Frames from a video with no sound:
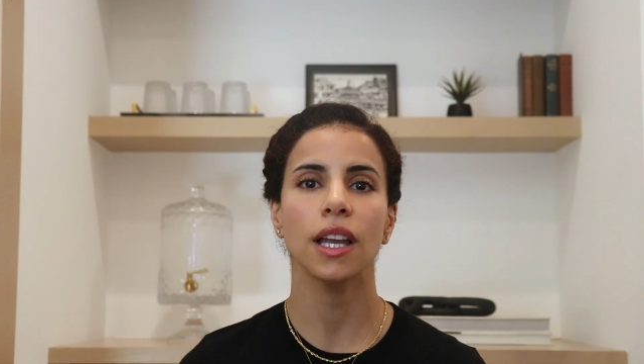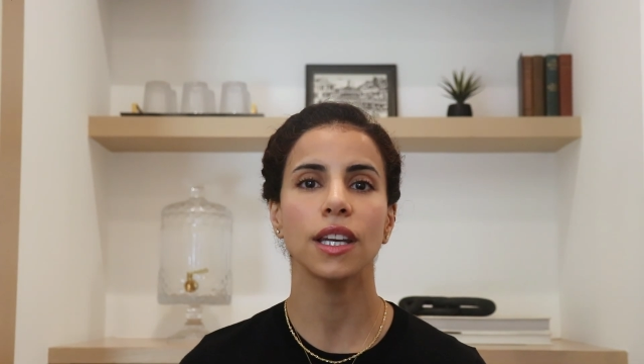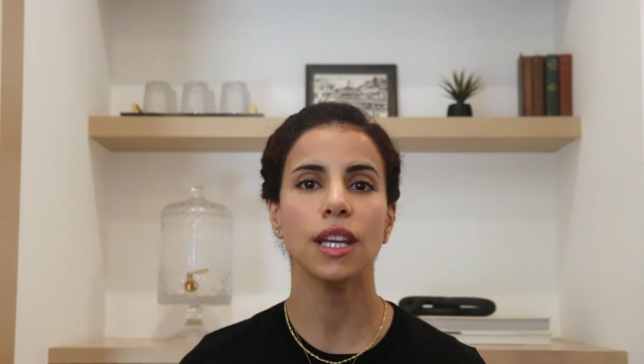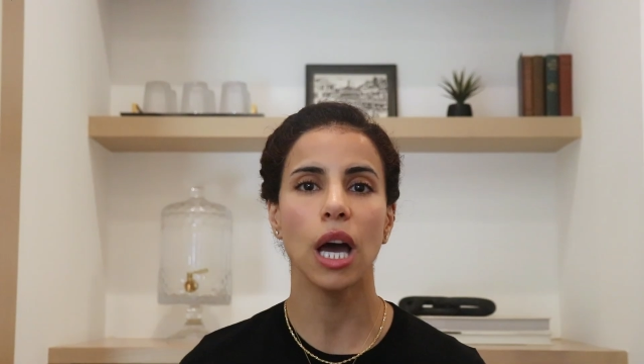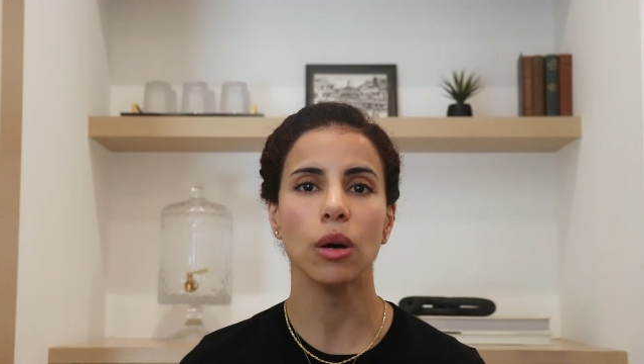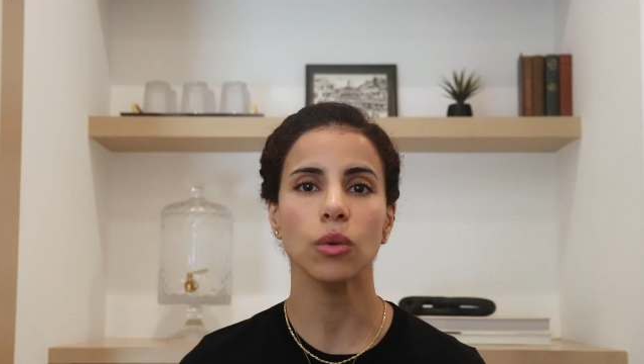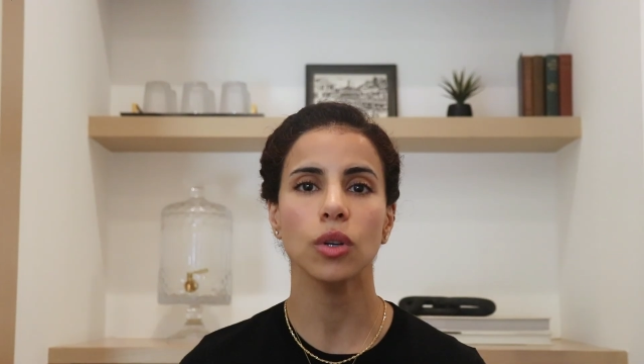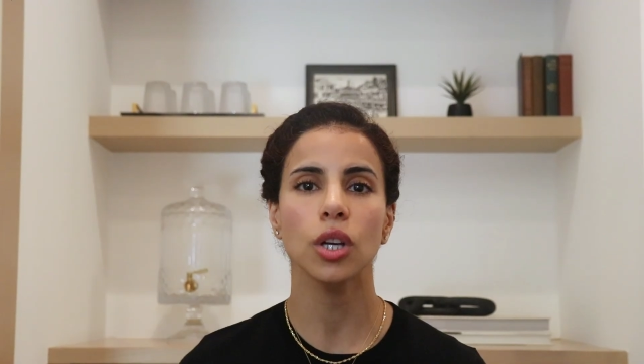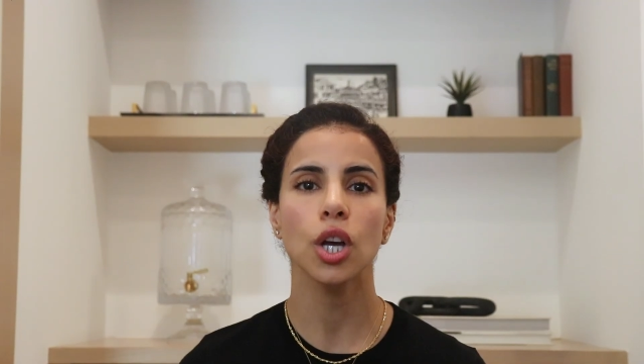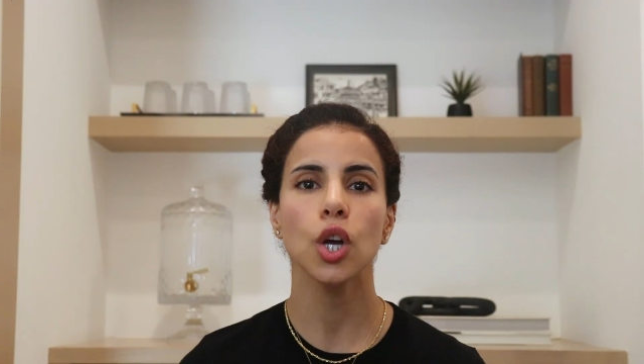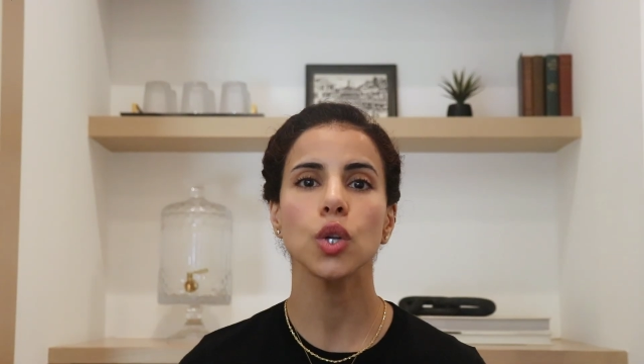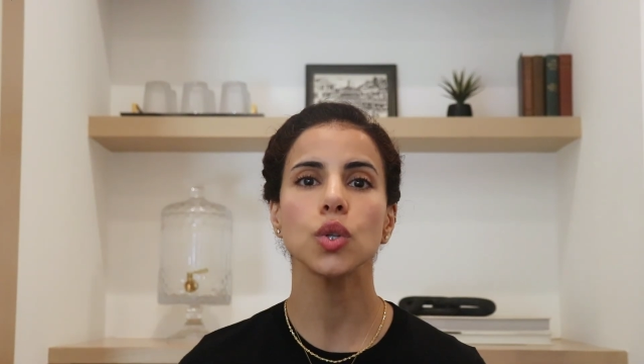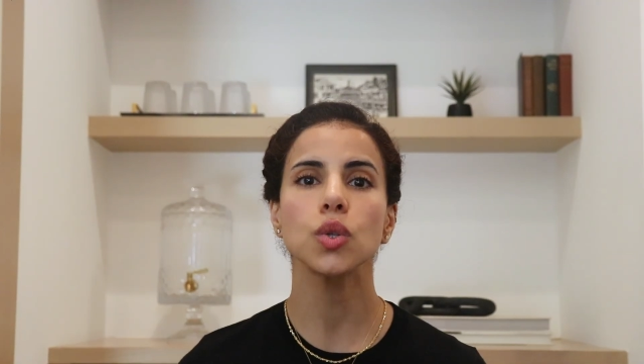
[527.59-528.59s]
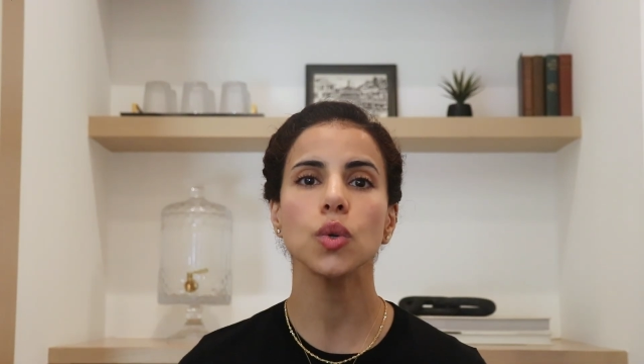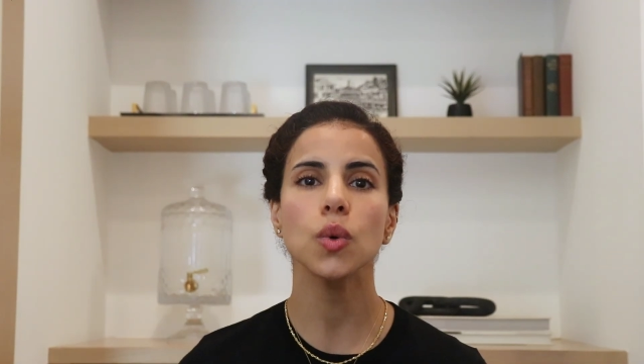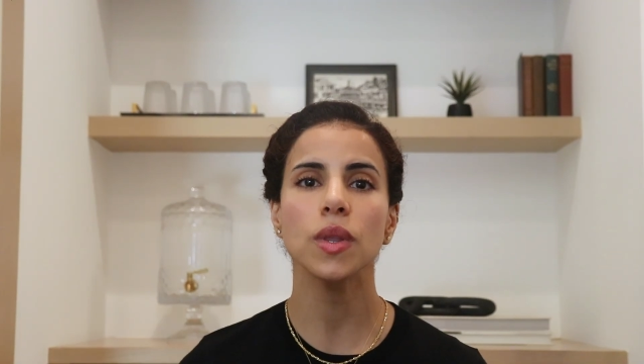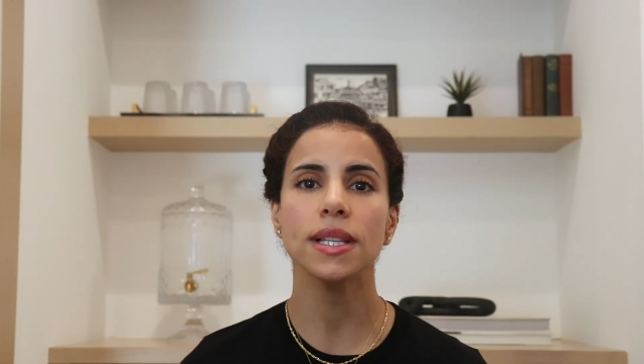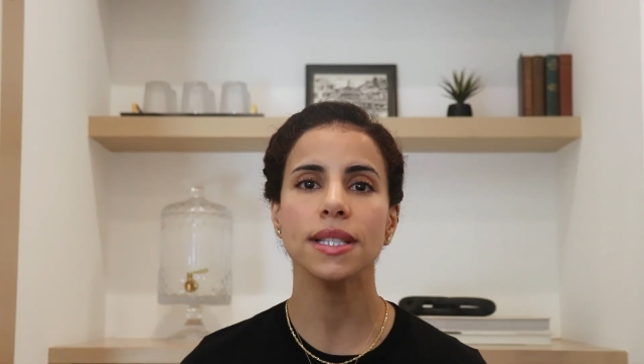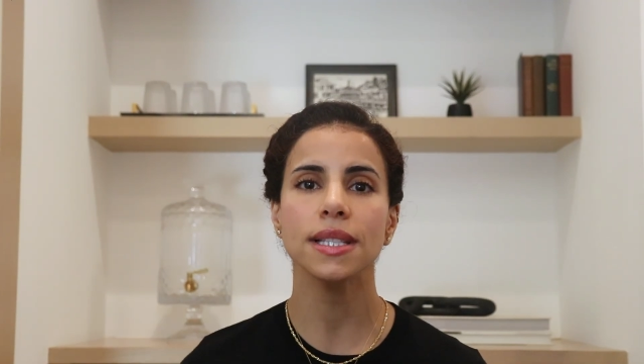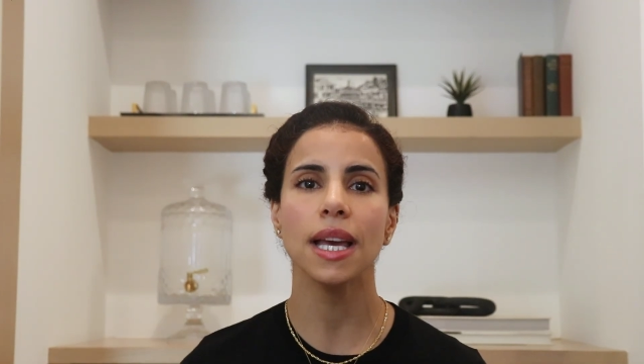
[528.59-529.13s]
Now, do
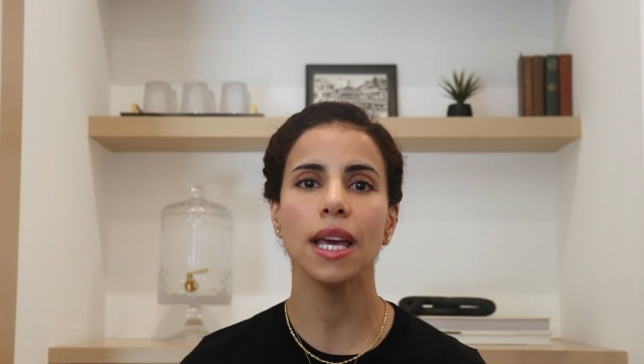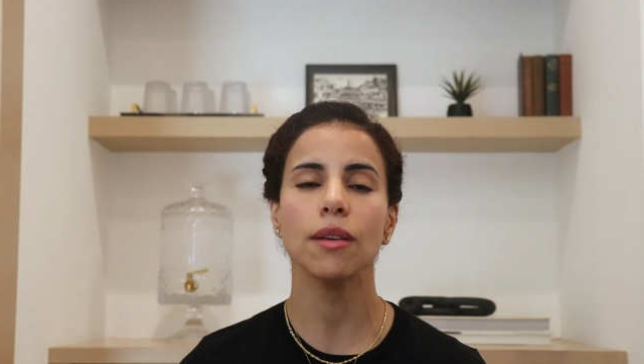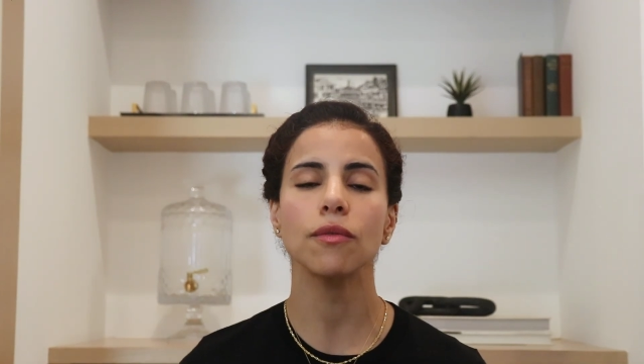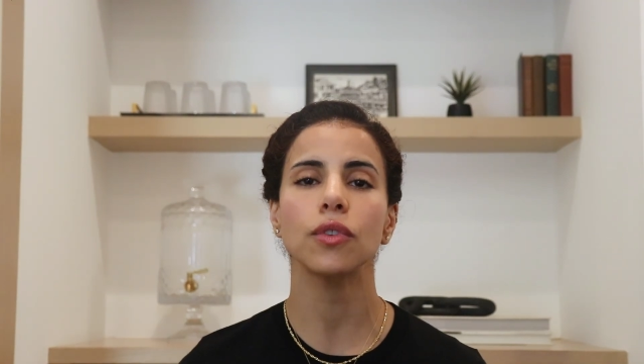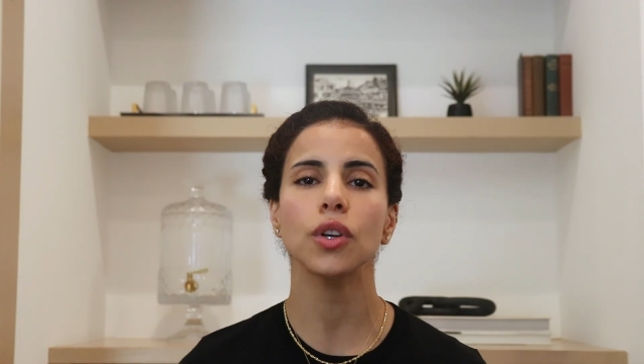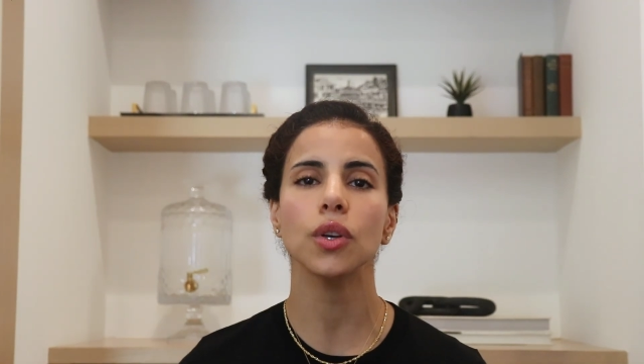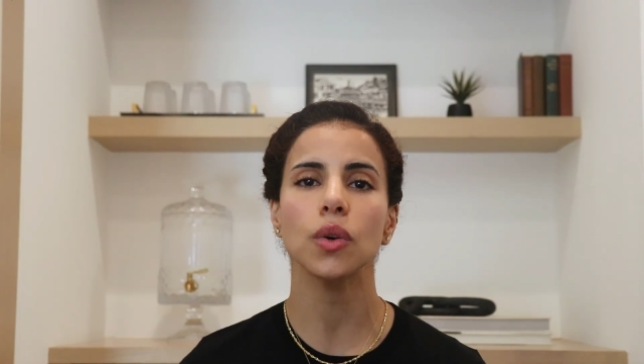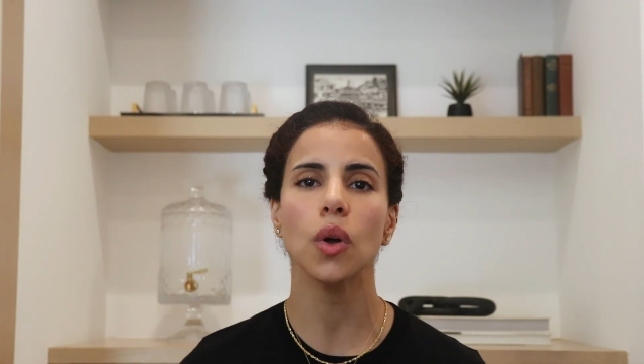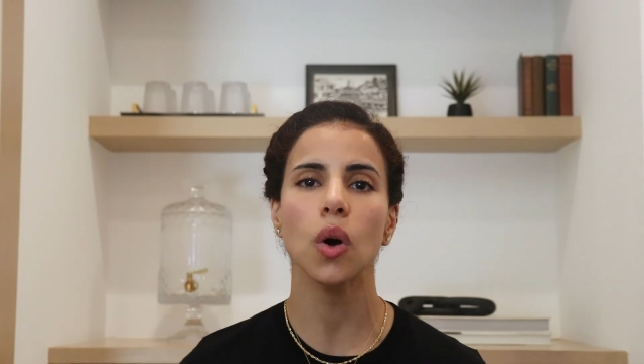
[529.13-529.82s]
the same for your